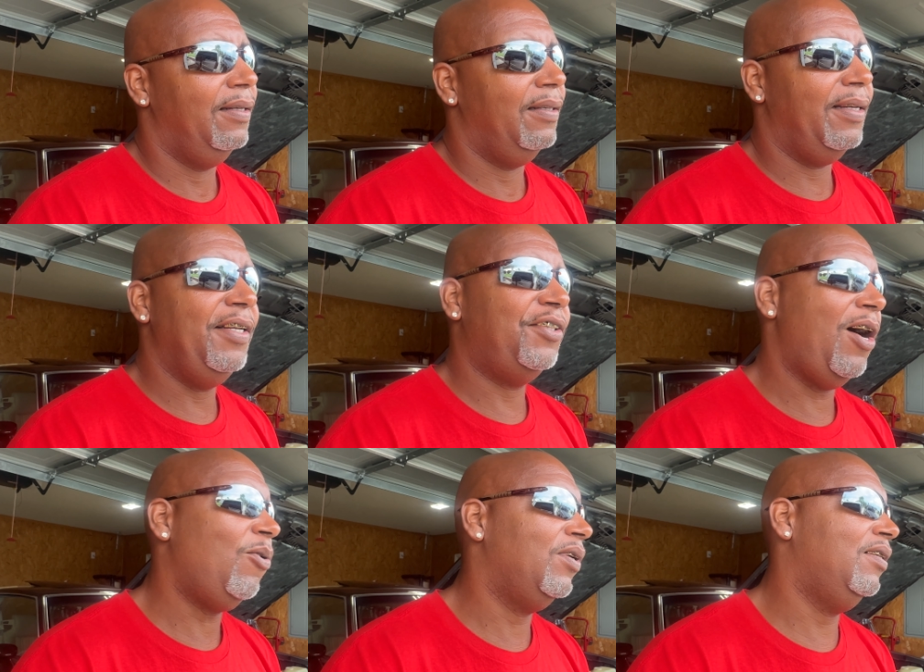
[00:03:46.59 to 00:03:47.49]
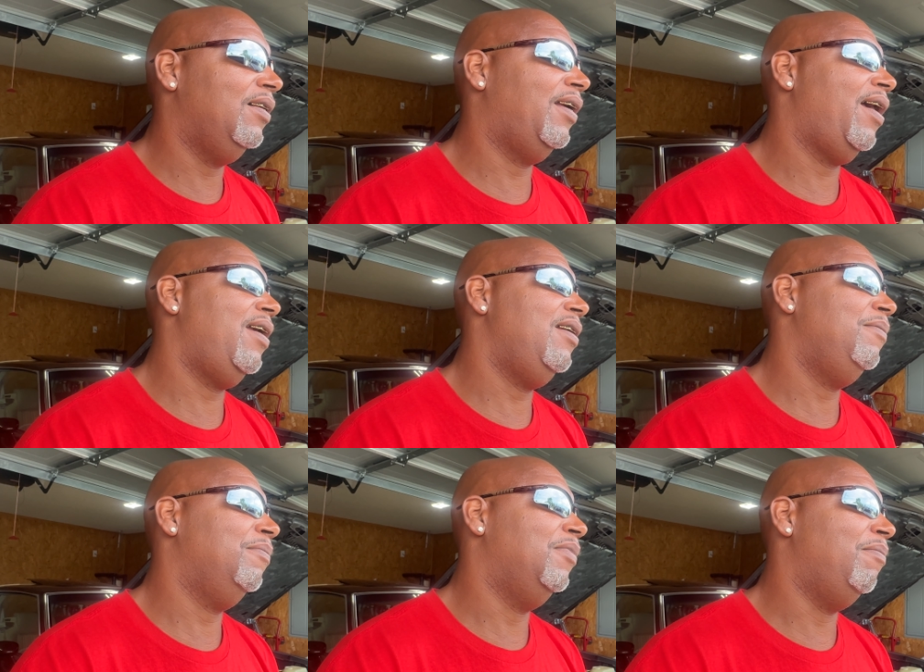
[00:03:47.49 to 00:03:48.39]
he talk a good
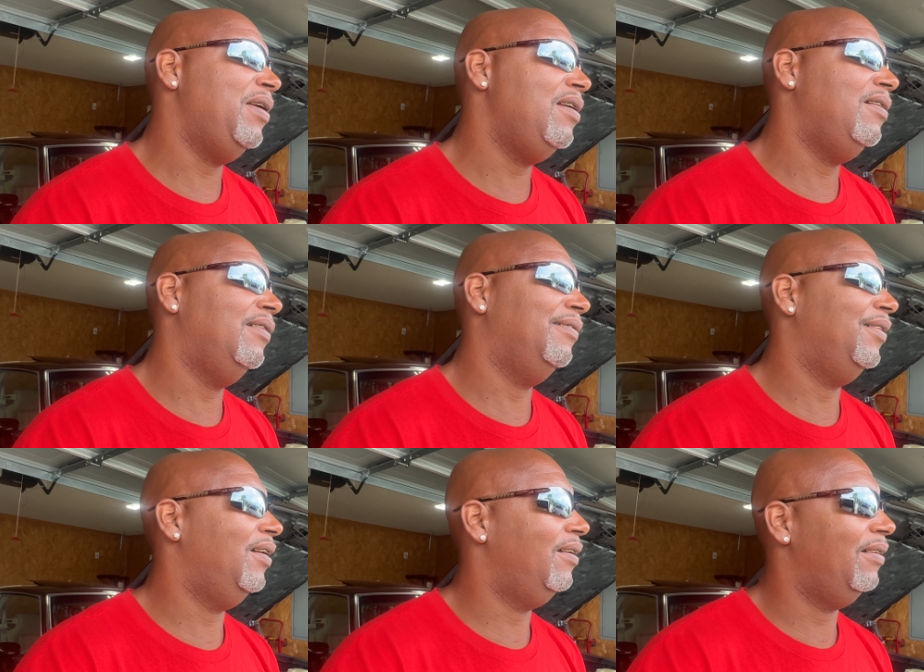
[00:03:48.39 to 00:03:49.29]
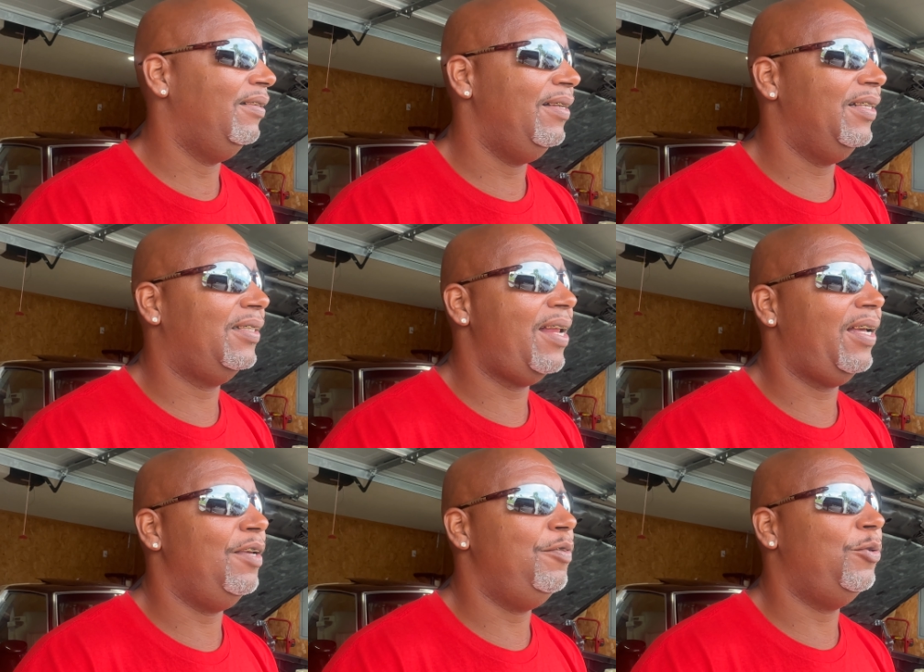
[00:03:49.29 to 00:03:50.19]
game, but me, it's like
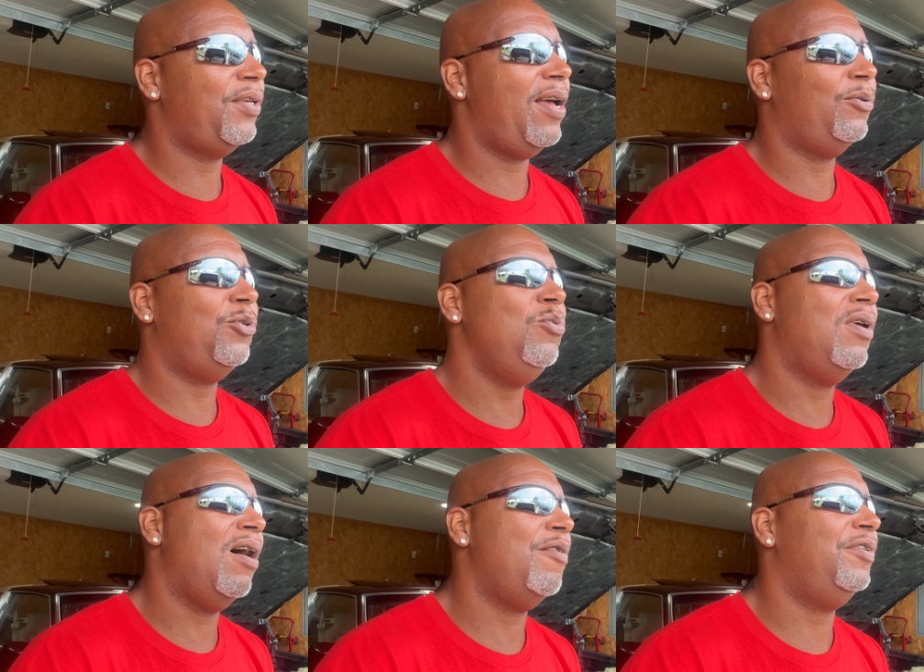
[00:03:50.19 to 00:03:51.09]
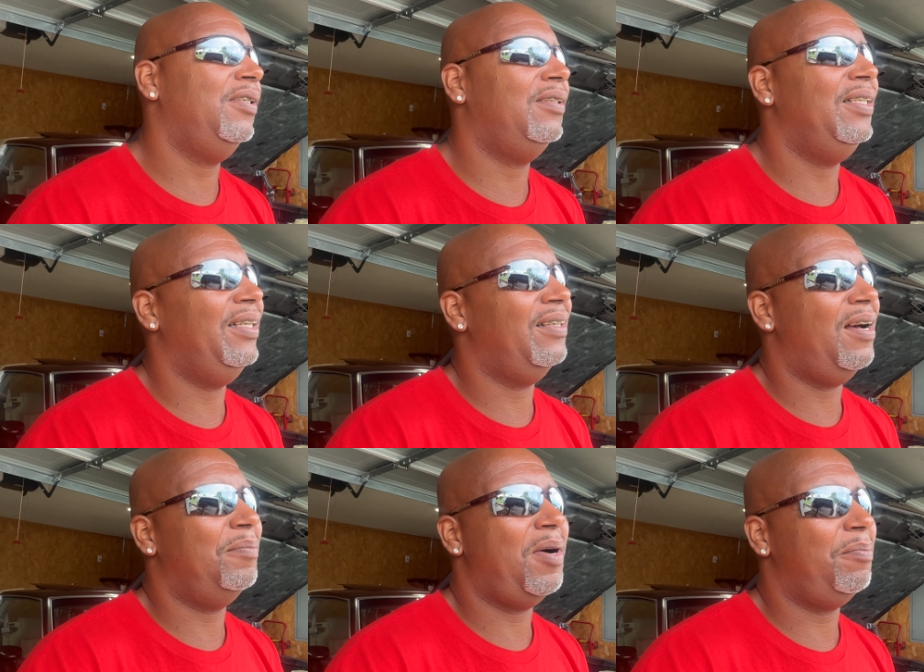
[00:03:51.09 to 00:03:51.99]
if you sound too confident, then
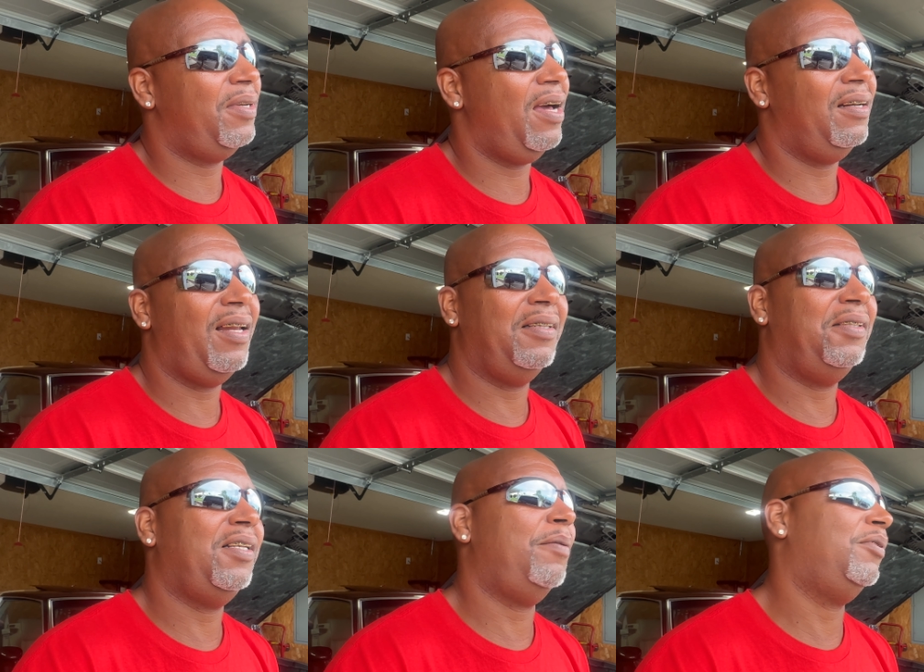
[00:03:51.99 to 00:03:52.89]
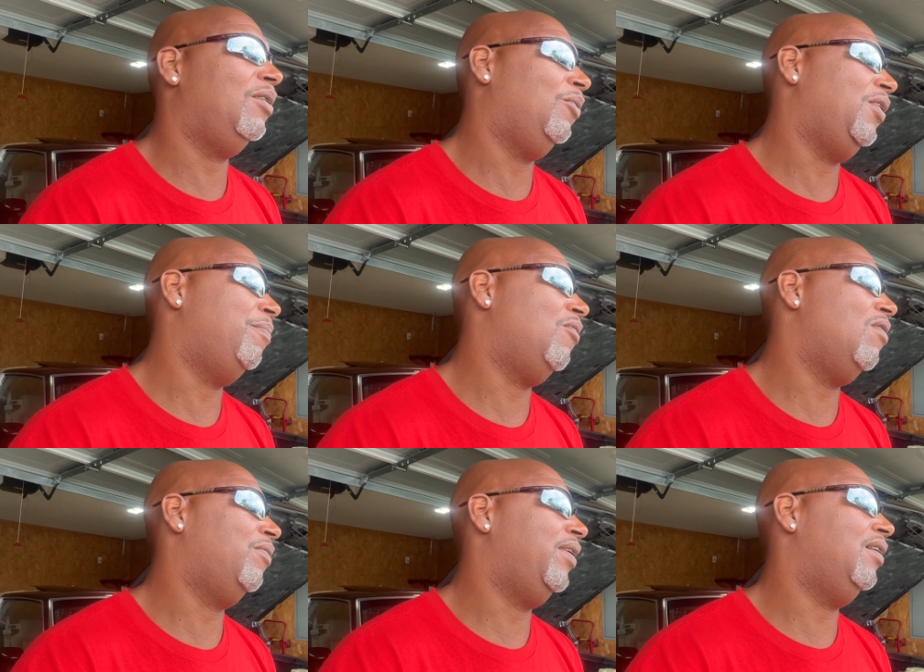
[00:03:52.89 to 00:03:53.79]
I'm, I'm kind of like skeptical on that
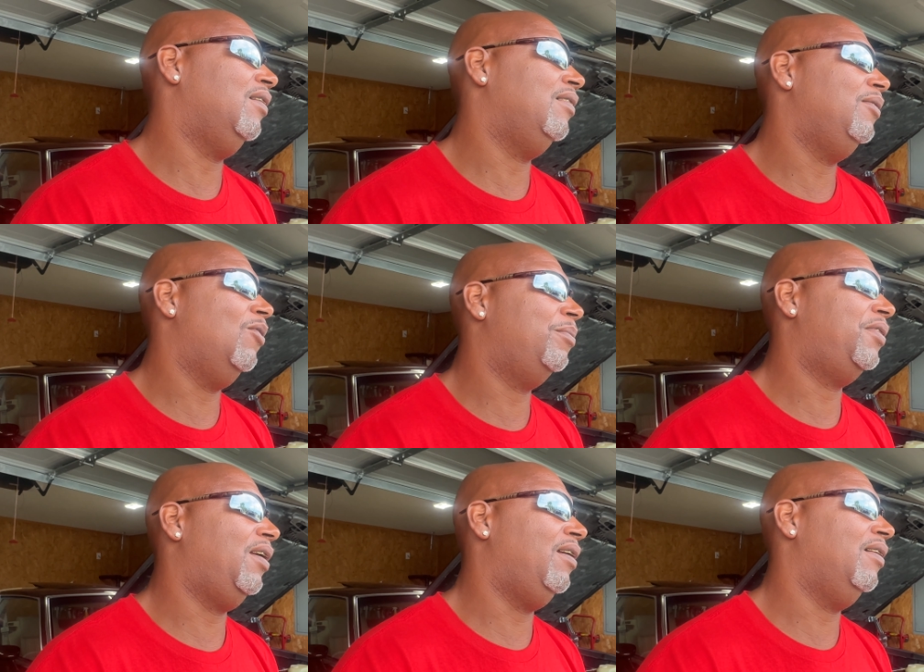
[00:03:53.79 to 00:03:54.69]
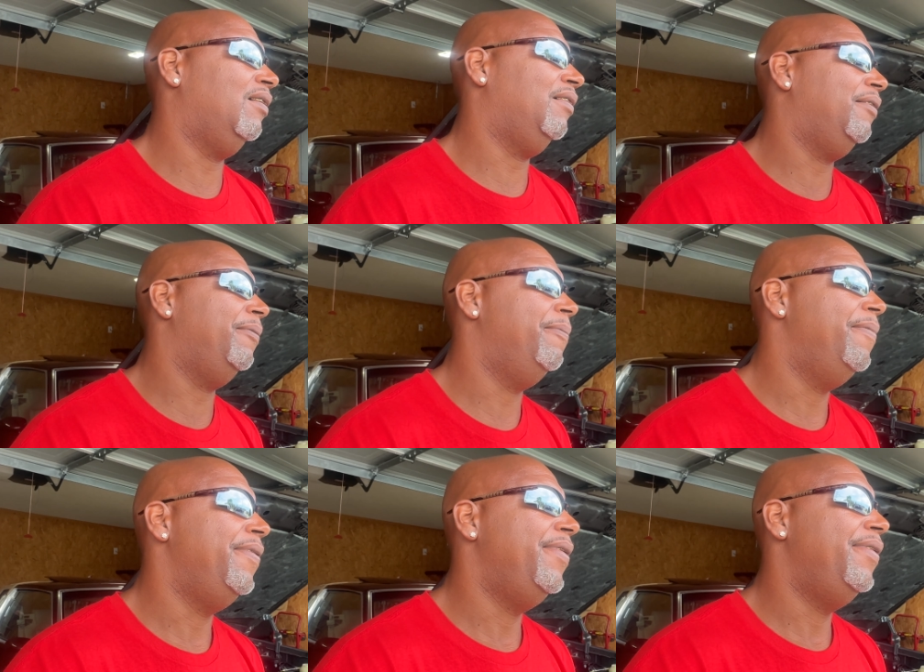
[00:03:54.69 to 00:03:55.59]
part right there. You know what I'm saying? Uh,
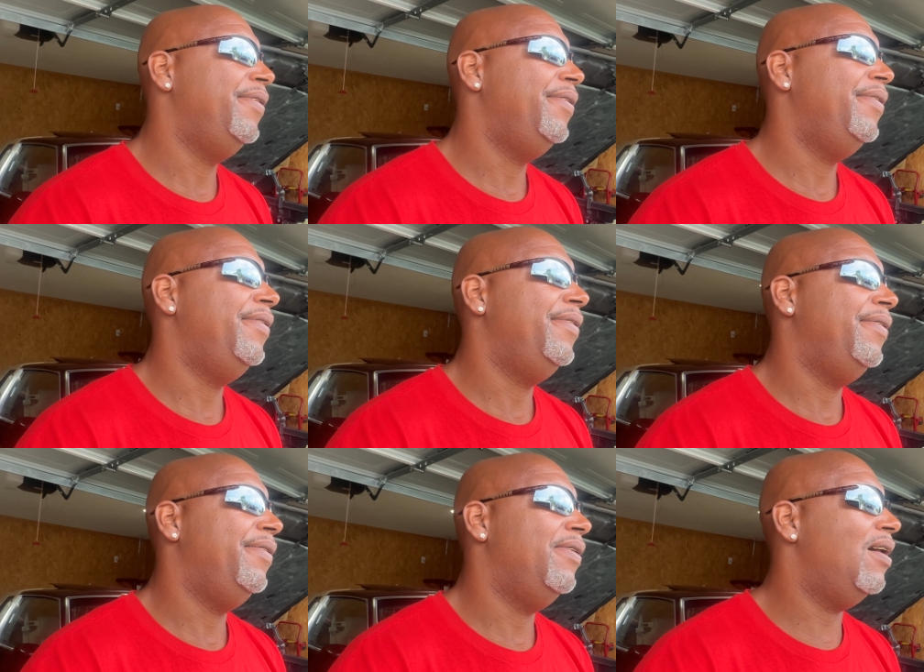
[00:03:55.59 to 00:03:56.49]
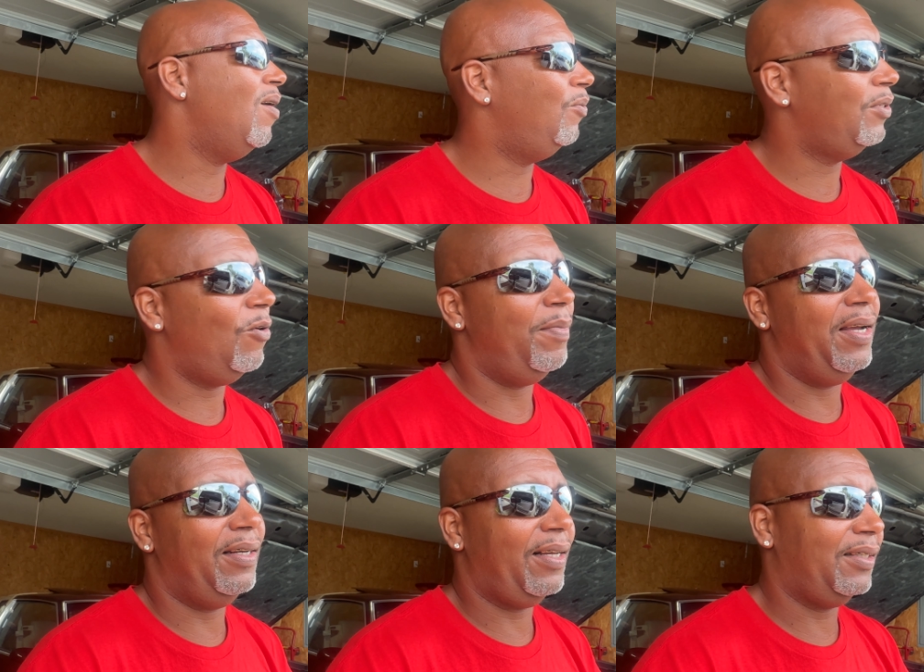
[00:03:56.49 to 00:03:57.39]
I don't know,
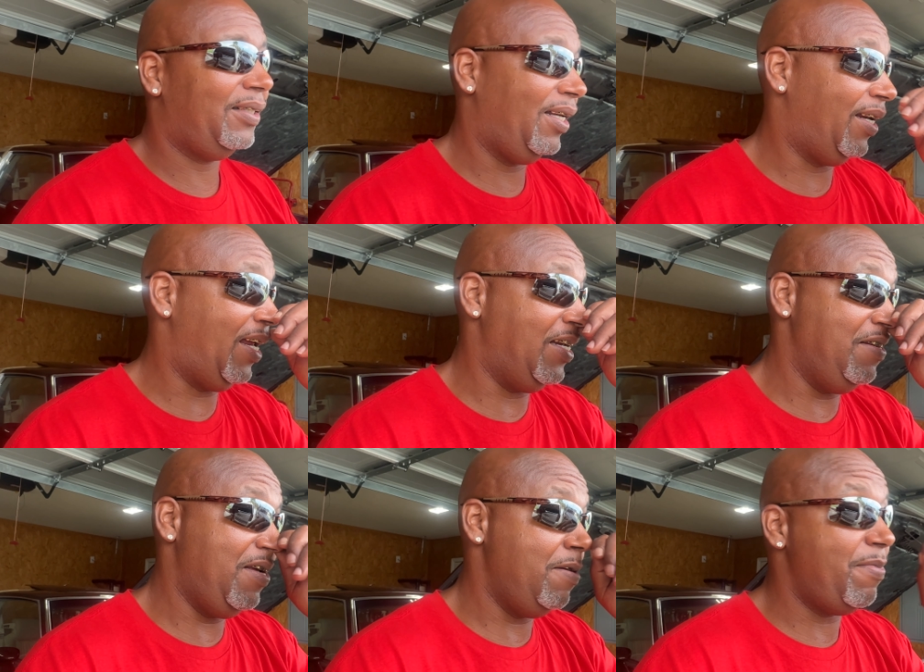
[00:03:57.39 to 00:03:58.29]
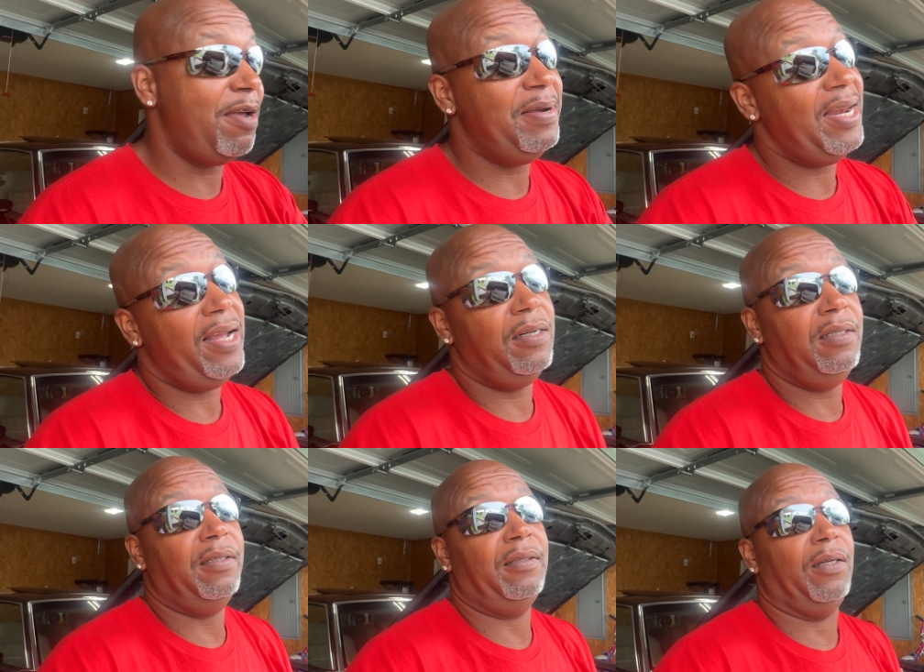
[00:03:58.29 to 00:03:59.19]
man. Like I said, and he, he may be that
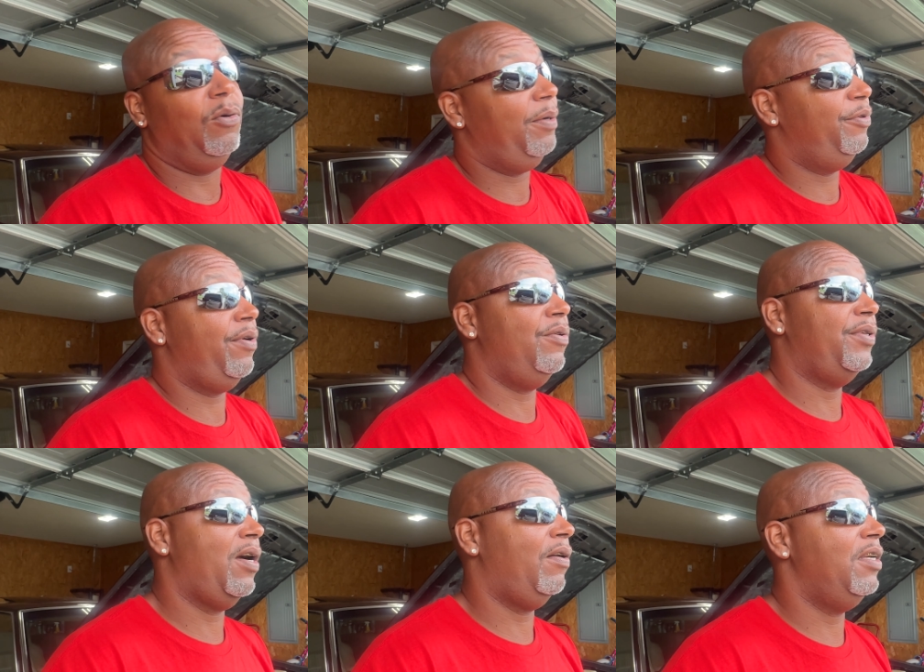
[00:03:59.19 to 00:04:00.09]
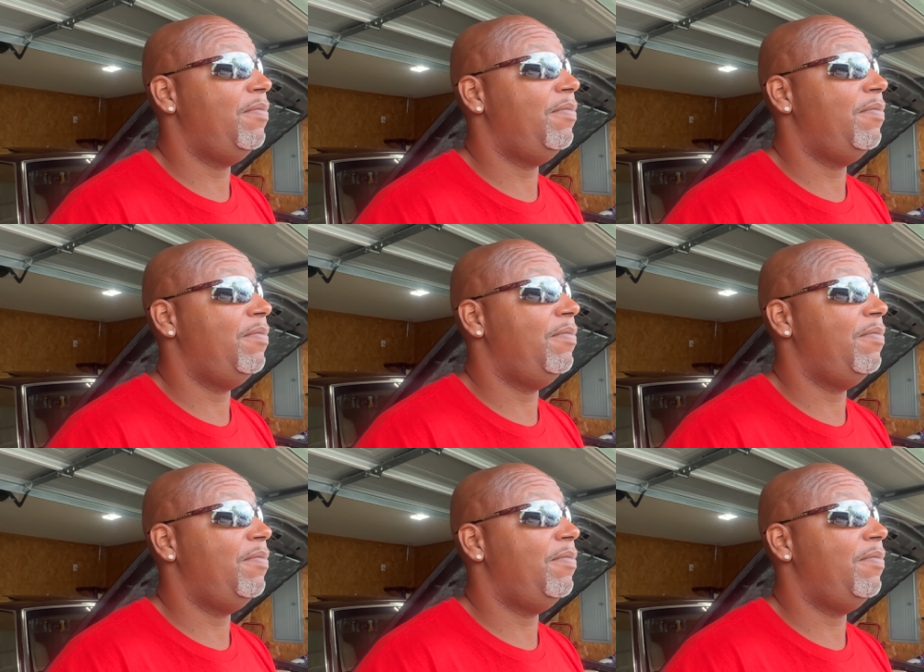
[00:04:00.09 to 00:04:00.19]
good. Don't get me wrong, y'all. He